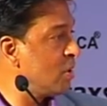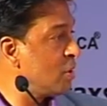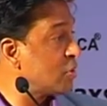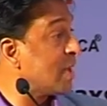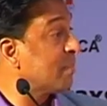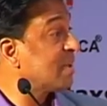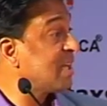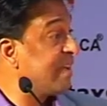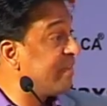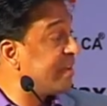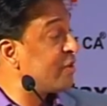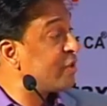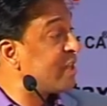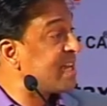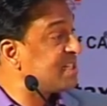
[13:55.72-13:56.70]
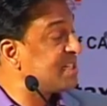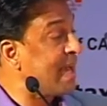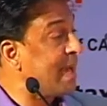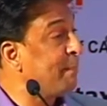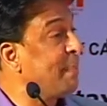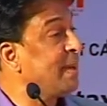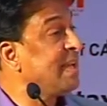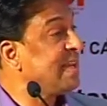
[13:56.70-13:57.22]
So I'm giving you the
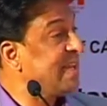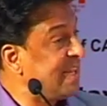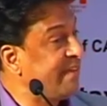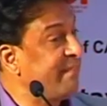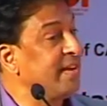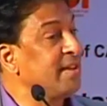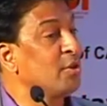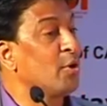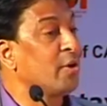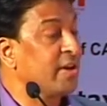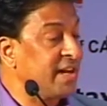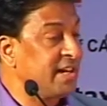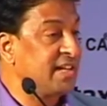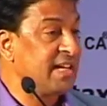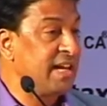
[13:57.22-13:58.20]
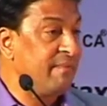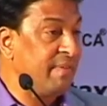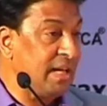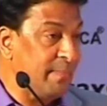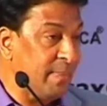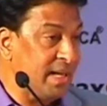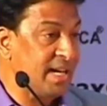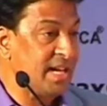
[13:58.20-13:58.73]
example, even though credit
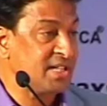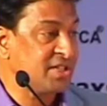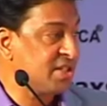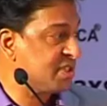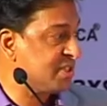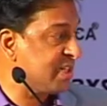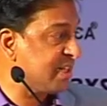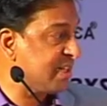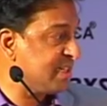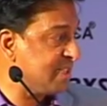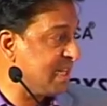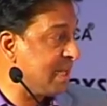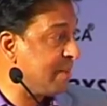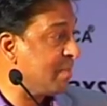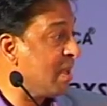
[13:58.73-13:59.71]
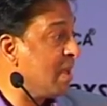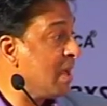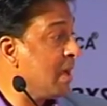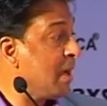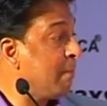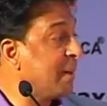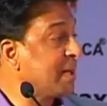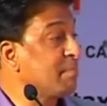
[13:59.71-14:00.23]
available in existing regime,
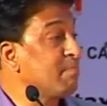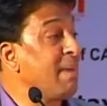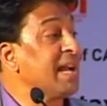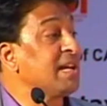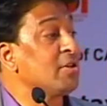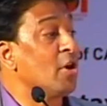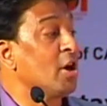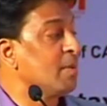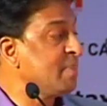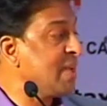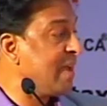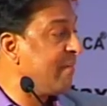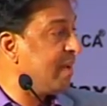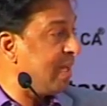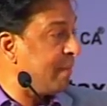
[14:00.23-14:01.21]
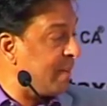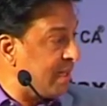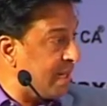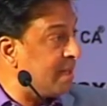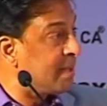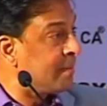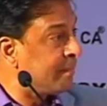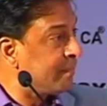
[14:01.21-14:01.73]
but might not be available
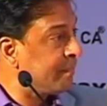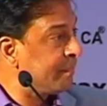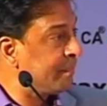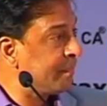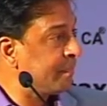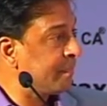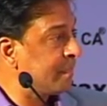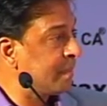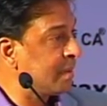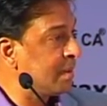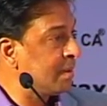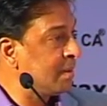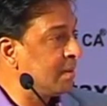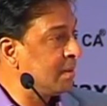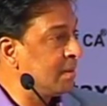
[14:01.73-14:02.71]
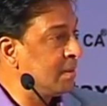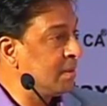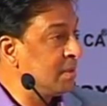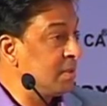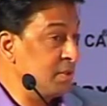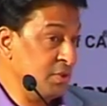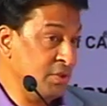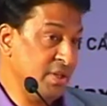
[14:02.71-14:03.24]
in
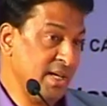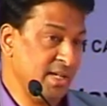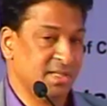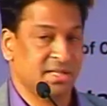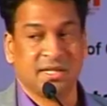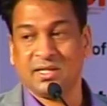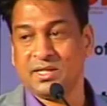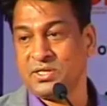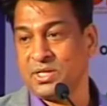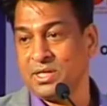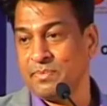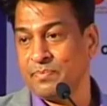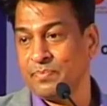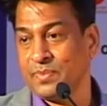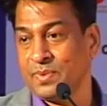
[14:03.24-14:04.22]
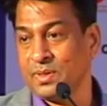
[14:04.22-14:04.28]
GST regime.